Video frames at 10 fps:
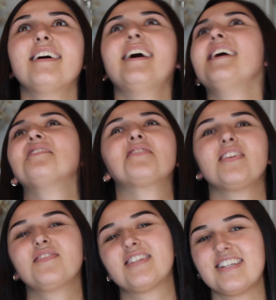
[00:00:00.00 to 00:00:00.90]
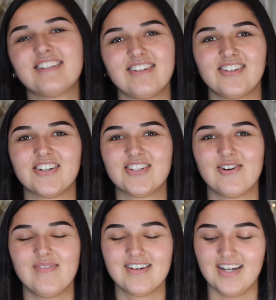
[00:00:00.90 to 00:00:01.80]
I just love this concealer
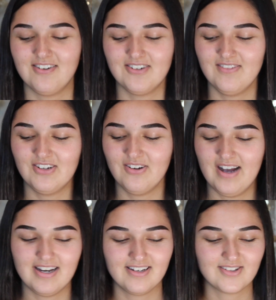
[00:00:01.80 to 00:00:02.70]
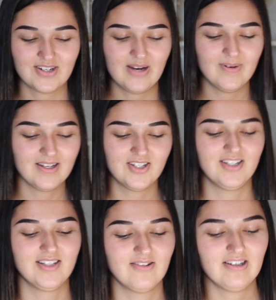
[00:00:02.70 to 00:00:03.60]
so much. I don't even know how to describe it. It's
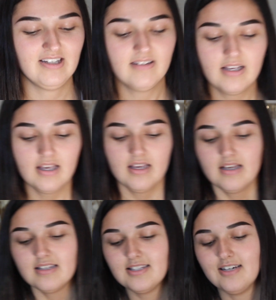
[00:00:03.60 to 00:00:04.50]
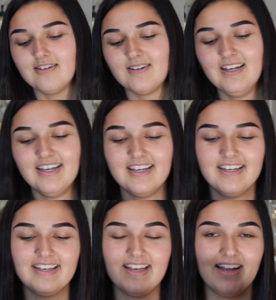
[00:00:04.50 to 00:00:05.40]
just so good. So
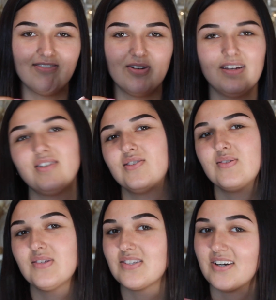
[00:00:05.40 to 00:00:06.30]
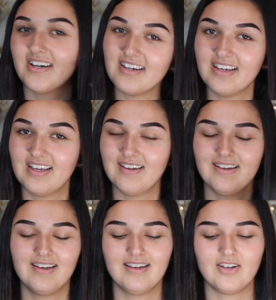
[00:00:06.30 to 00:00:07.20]
I'm going to start
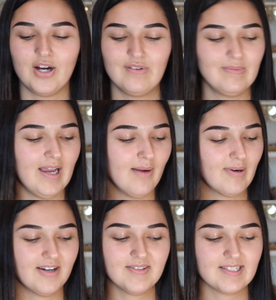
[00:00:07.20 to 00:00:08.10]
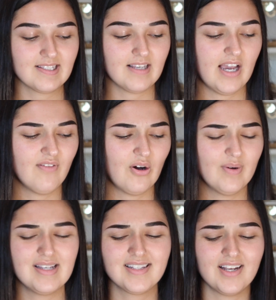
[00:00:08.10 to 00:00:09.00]
carving my eyebrows. I've
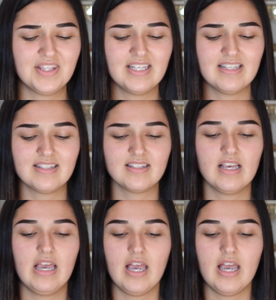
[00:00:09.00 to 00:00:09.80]
always done this.